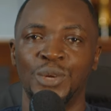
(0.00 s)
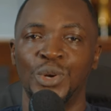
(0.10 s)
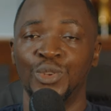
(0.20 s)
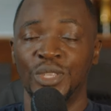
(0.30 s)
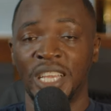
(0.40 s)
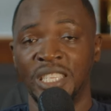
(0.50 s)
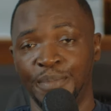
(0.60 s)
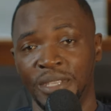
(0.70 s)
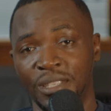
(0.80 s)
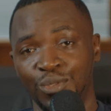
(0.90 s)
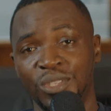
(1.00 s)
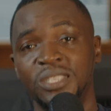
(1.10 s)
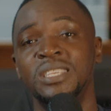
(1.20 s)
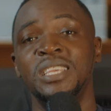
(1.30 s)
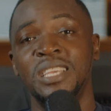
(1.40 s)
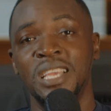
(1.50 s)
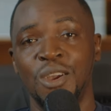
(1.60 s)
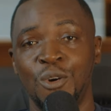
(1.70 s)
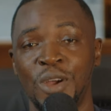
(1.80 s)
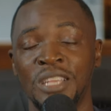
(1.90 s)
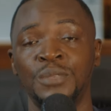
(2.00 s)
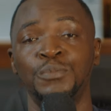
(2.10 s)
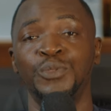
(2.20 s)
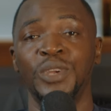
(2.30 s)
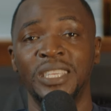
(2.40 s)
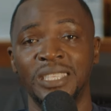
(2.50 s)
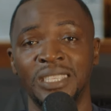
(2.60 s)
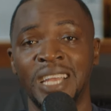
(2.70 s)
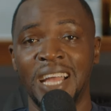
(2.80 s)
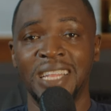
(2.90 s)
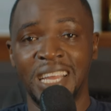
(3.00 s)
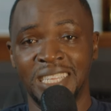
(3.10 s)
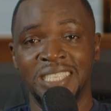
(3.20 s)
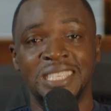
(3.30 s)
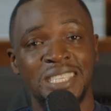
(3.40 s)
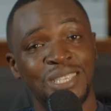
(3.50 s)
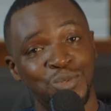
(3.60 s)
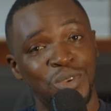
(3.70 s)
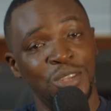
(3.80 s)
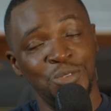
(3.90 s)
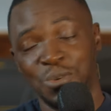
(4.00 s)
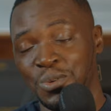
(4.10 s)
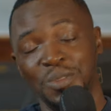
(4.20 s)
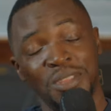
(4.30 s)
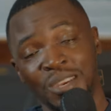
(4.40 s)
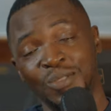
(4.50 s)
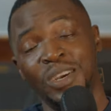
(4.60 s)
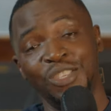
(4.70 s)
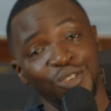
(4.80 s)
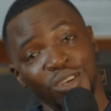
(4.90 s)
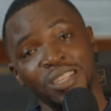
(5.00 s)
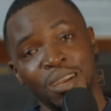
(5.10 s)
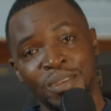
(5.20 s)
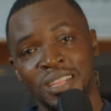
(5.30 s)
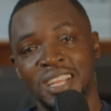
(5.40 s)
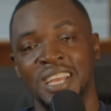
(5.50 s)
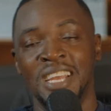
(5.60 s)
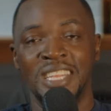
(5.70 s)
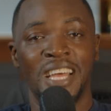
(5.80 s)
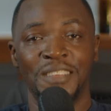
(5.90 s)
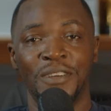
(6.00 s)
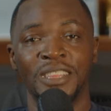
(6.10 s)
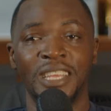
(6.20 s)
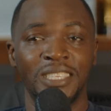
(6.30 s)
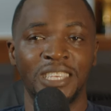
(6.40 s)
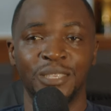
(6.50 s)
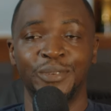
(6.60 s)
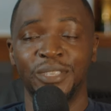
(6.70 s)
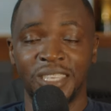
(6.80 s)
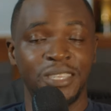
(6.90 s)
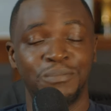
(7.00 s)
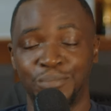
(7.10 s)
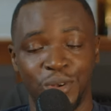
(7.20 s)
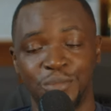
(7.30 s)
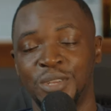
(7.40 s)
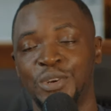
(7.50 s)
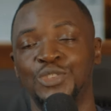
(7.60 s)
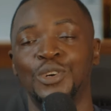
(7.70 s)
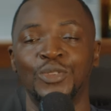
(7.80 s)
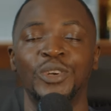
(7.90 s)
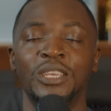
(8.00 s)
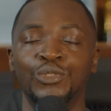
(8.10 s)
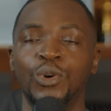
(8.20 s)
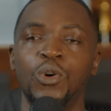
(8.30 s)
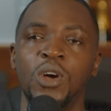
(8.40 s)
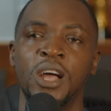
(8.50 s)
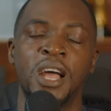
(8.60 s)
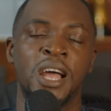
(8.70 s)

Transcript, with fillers: they were not expecting to see or experience Ghana in a certain way. So they were shocked. I mean, they had a fantastic experience and they probably were shocked. Okay, so